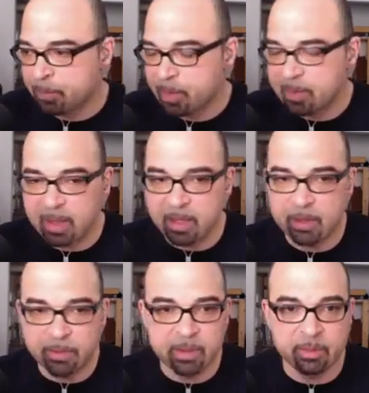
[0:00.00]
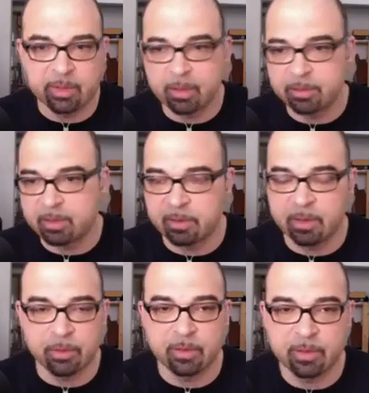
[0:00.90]
not hearing themselves,
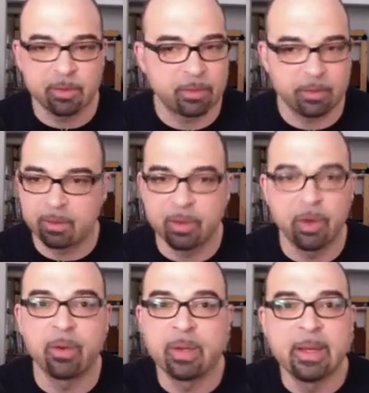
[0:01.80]
etc., etc. So no,